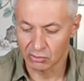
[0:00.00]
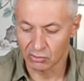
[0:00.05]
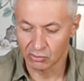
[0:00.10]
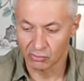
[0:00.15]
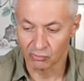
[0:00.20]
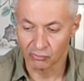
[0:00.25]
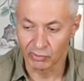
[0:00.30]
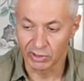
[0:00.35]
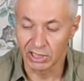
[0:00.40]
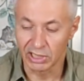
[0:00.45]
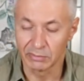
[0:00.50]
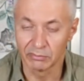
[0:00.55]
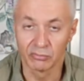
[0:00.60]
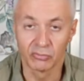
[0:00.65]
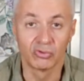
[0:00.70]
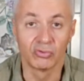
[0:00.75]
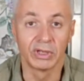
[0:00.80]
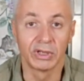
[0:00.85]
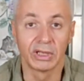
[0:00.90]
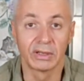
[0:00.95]
while I'm
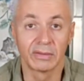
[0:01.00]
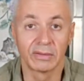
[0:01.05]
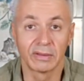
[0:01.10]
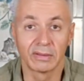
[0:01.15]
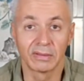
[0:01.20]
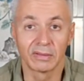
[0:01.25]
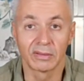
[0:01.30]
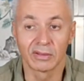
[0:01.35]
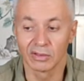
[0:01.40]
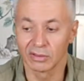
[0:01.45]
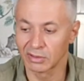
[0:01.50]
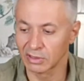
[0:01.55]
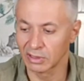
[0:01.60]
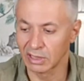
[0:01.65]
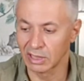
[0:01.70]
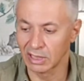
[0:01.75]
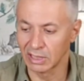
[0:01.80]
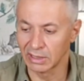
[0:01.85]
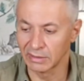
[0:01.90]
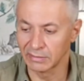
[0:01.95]
doing this
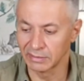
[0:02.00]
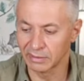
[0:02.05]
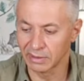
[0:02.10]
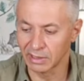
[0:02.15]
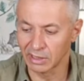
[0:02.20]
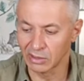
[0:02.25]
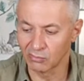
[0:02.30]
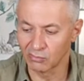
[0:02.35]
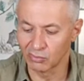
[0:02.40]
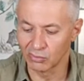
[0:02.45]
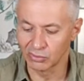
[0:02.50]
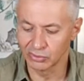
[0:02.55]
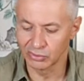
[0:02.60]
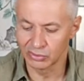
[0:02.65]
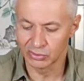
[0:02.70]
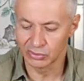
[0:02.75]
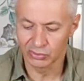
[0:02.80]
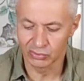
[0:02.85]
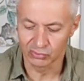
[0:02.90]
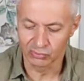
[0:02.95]
class, I
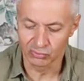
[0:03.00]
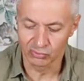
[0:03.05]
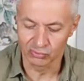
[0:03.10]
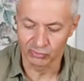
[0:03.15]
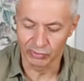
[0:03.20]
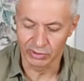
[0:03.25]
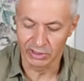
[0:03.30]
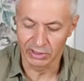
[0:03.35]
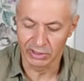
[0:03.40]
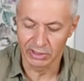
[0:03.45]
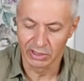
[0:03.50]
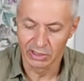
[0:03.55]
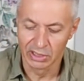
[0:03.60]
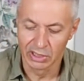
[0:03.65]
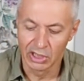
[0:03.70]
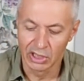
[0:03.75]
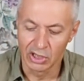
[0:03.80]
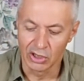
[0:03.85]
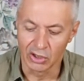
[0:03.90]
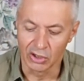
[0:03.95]
want to drink
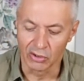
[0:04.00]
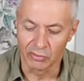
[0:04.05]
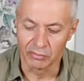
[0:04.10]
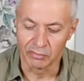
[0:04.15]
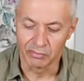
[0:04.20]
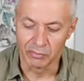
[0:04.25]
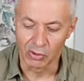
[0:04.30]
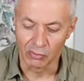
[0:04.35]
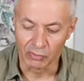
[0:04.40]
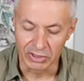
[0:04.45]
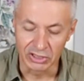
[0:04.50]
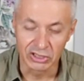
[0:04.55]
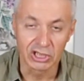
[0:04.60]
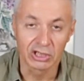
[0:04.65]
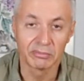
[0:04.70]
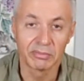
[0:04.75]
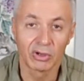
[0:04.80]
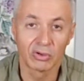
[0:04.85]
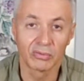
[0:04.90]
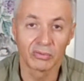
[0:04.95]
Wenchen
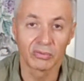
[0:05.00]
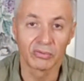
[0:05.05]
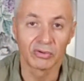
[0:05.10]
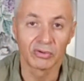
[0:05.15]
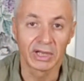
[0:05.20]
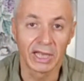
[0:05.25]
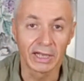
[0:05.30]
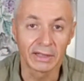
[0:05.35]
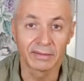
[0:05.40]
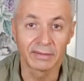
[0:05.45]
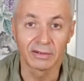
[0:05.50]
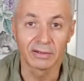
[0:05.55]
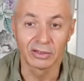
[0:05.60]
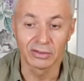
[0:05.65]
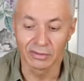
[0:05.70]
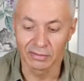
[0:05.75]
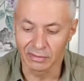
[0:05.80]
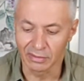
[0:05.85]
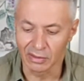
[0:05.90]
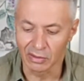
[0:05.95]
Baozong
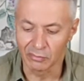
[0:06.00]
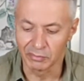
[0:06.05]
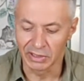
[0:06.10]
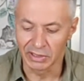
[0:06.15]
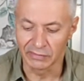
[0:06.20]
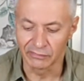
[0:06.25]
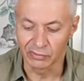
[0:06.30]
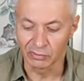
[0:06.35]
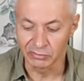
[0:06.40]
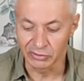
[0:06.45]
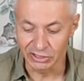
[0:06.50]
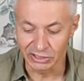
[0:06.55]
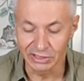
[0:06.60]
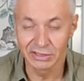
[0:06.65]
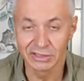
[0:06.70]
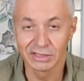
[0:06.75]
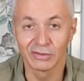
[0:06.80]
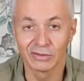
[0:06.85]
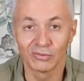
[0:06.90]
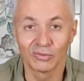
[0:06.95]
Excellence made from
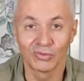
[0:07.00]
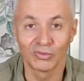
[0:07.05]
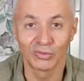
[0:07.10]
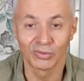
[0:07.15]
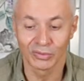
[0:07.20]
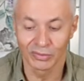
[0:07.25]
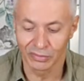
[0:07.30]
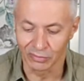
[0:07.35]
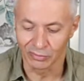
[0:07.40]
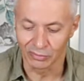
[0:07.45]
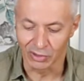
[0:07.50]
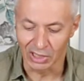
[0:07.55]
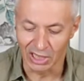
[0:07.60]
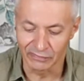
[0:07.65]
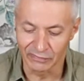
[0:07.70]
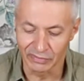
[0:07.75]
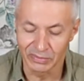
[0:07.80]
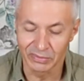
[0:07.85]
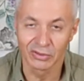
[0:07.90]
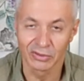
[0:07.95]
Qingxing Oolong, so
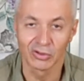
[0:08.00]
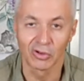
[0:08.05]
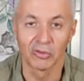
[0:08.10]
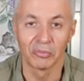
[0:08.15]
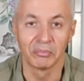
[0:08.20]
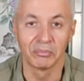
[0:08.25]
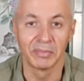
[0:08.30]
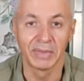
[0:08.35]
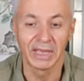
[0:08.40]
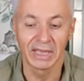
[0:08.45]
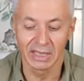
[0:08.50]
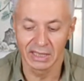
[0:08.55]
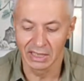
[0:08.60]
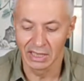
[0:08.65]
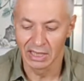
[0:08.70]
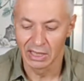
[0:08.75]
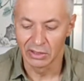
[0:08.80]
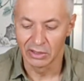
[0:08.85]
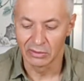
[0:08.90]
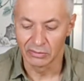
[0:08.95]
harvested on May
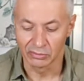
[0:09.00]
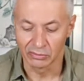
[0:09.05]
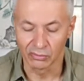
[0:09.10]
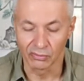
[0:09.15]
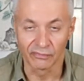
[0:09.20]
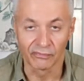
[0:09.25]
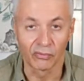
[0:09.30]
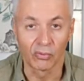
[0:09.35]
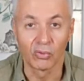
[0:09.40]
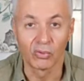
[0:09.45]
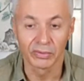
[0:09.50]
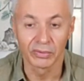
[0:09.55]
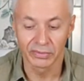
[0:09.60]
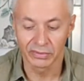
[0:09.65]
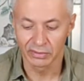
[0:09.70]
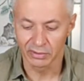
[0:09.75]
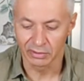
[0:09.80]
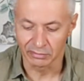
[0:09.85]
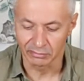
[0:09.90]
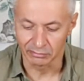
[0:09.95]
the
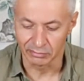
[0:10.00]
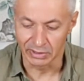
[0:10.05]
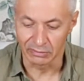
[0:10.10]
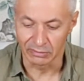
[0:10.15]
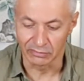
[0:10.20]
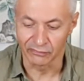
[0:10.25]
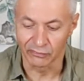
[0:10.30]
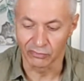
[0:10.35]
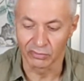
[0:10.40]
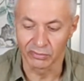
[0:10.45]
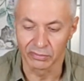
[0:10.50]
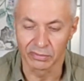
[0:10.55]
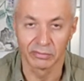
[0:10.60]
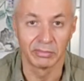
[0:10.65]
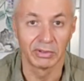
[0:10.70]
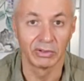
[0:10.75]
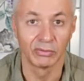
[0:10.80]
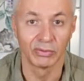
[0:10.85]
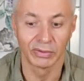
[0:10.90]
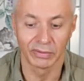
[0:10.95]
4th. May the 4th
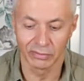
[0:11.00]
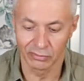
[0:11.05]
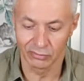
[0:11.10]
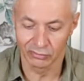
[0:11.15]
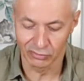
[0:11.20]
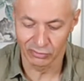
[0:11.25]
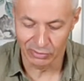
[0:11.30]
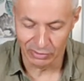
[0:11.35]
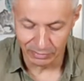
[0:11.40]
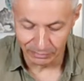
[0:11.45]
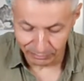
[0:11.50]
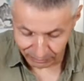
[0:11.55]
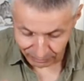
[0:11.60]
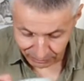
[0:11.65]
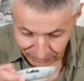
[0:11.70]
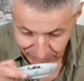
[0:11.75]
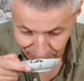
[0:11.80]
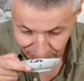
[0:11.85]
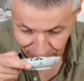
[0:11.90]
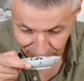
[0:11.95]
be with you
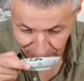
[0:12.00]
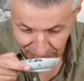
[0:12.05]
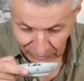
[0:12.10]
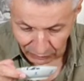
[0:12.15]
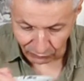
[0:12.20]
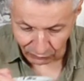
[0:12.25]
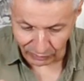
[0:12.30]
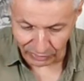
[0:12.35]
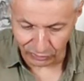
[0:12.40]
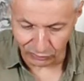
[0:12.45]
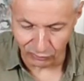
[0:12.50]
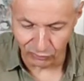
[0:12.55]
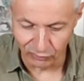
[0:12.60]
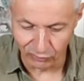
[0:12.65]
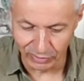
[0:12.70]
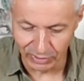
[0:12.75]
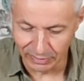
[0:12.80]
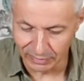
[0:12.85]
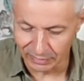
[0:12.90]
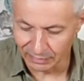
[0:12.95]
when you
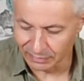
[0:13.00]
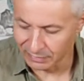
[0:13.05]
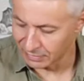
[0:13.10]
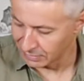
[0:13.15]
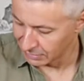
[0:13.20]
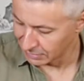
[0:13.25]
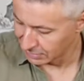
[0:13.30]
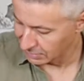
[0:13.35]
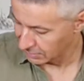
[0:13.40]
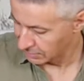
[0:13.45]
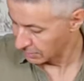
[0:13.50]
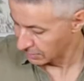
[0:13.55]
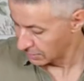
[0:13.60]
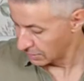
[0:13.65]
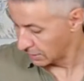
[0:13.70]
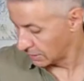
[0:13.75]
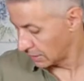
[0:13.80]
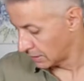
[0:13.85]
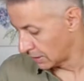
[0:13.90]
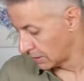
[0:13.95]
drink this tea.
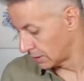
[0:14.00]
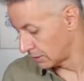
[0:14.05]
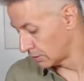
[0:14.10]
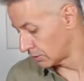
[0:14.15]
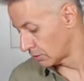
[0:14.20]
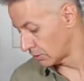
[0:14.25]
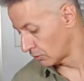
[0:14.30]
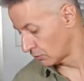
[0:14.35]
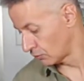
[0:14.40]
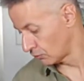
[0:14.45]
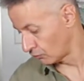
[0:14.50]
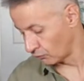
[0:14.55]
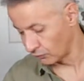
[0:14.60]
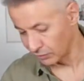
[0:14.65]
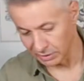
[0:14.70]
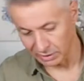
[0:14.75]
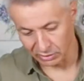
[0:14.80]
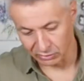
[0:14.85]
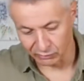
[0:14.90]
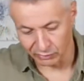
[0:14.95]
And we
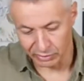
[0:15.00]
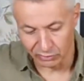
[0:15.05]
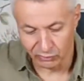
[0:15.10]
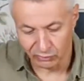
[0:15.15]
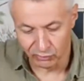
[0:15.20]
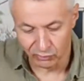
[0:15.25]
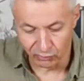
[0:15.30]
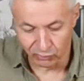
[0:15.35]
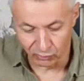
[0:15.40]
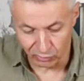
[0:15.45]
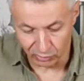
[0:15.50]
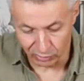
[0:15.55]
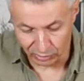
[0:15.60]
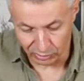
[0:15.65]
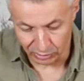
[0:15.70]
are going to